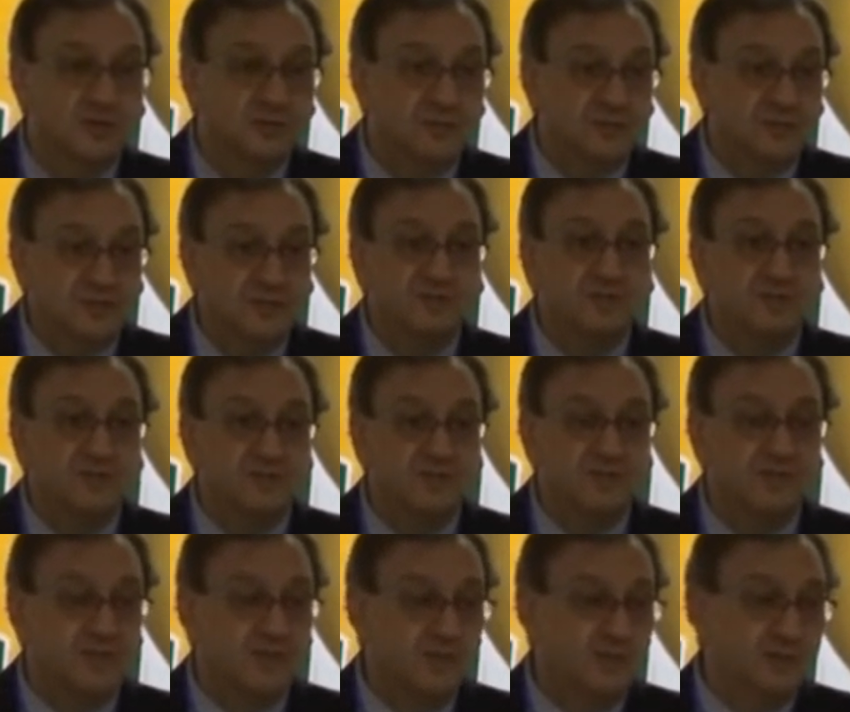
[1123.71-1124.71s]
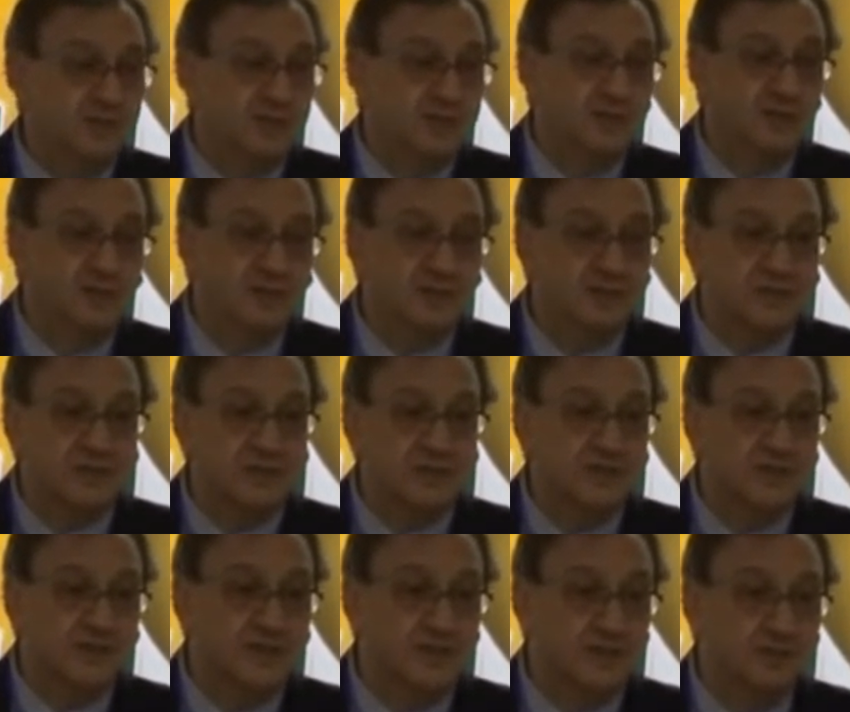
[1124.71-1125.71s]
But even systemically, you can
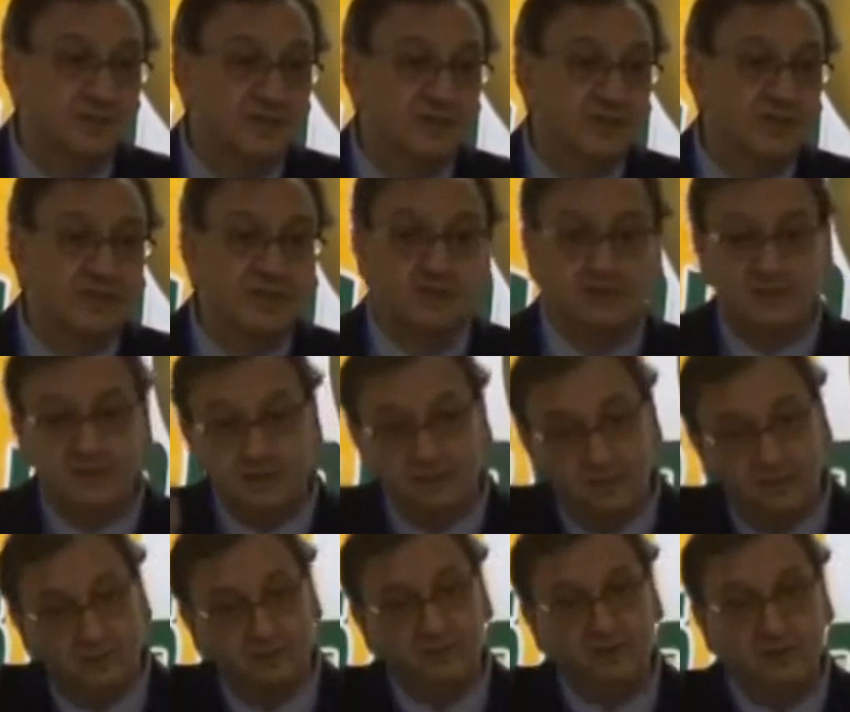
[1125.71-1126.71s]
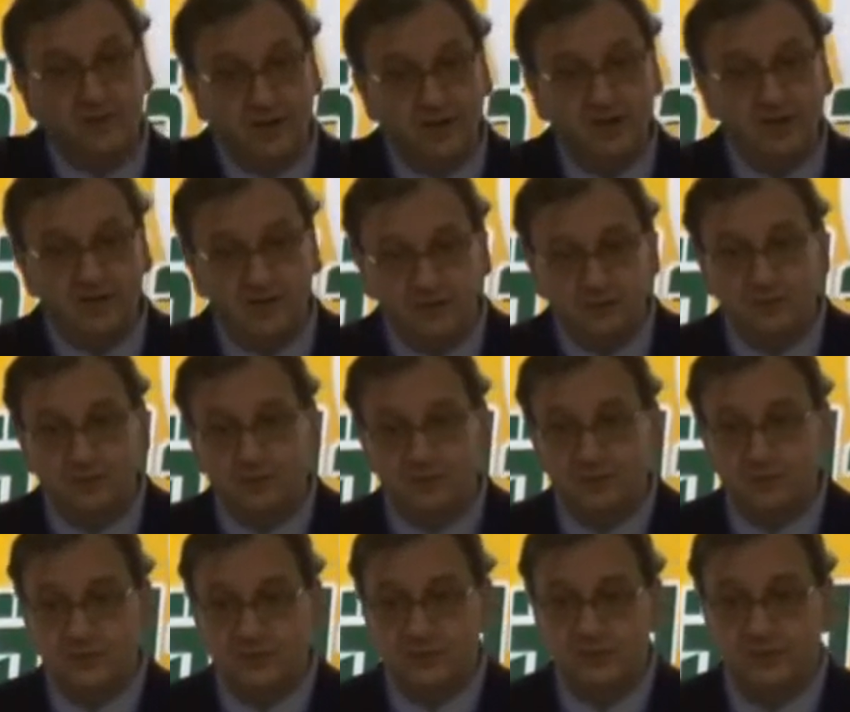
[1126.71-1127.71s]
start IV and then give them a higher
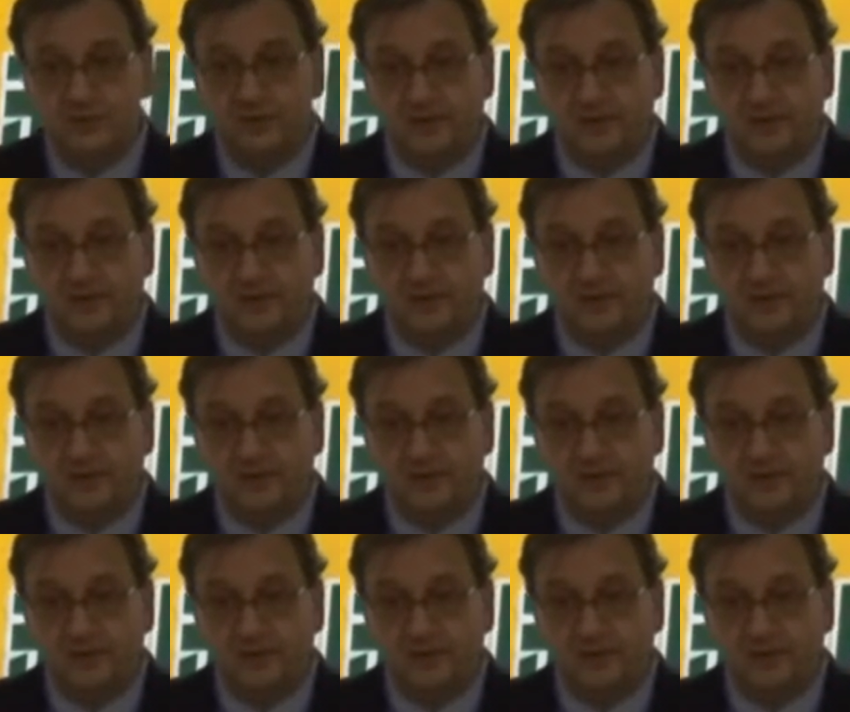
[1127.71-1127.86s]
dose